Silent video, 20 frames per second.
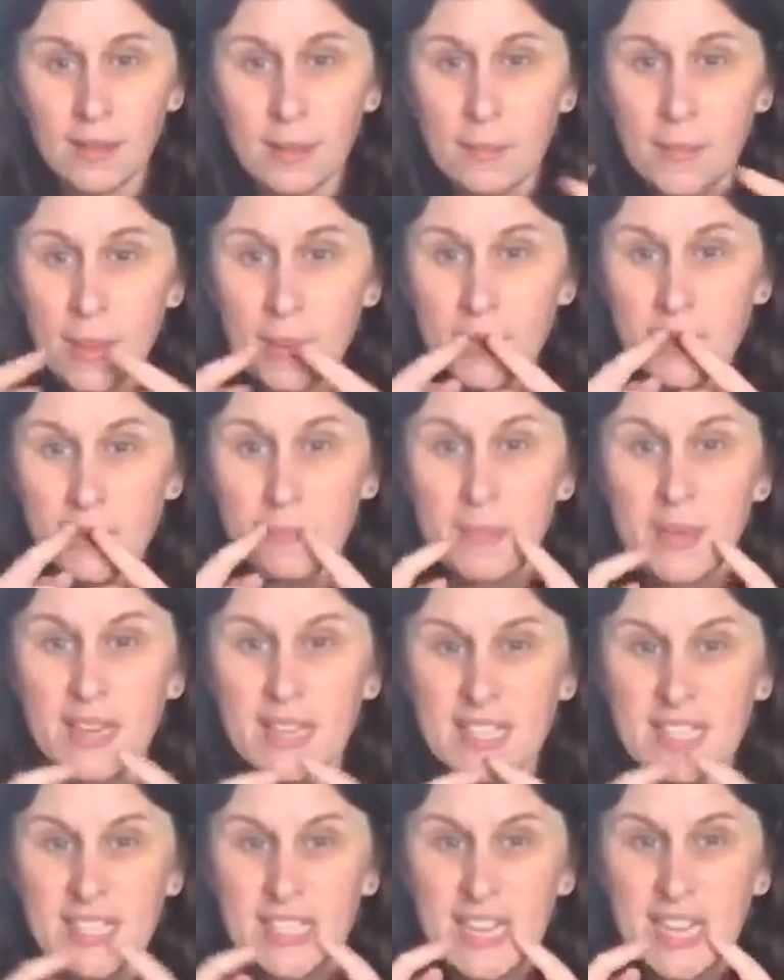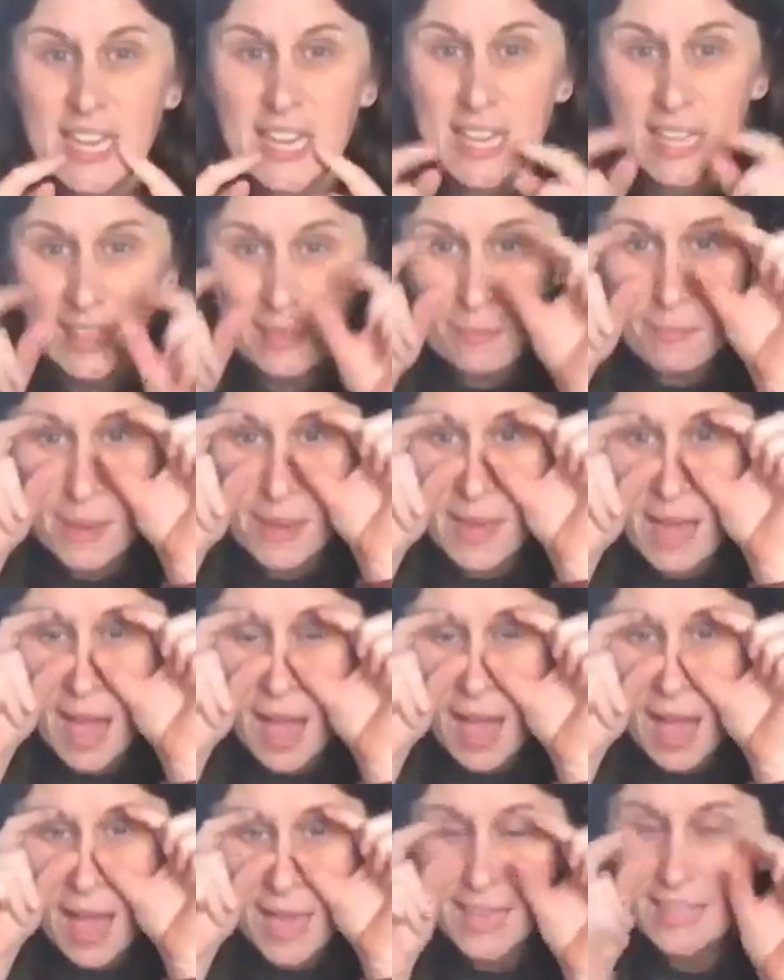maybe some big teeth, big
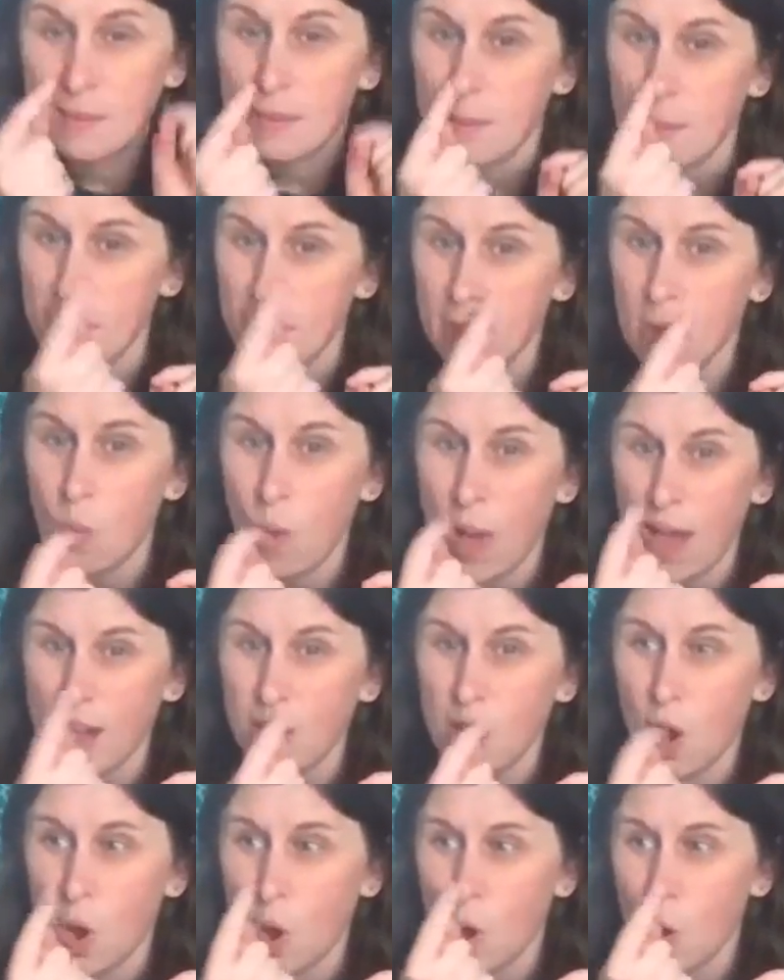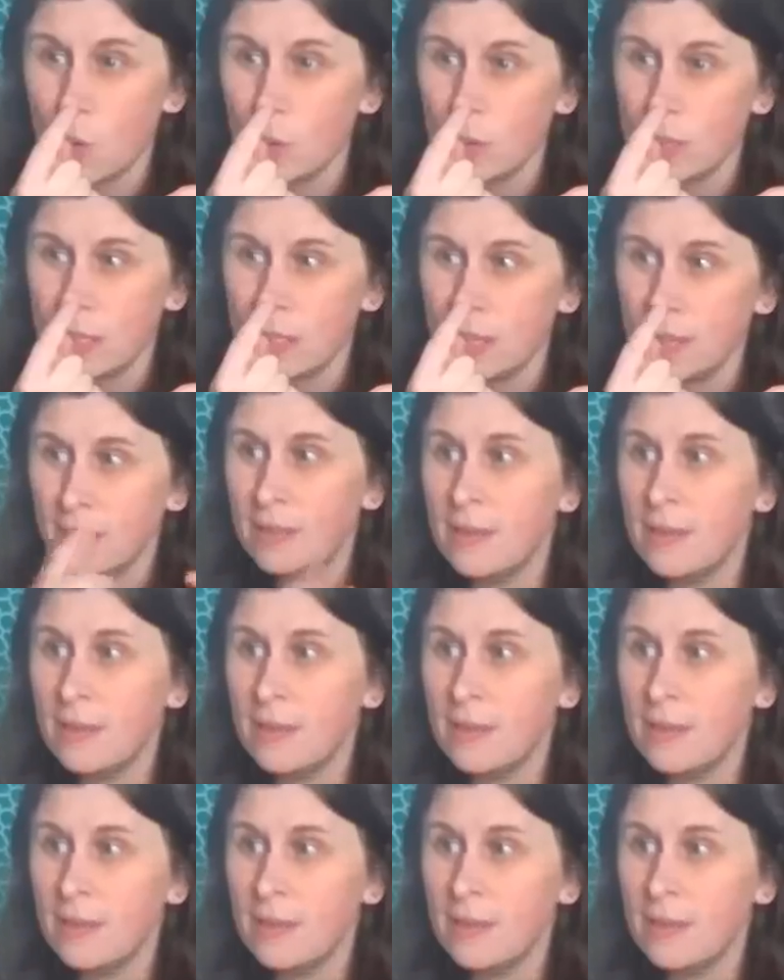eyes, maybe a big wet nose.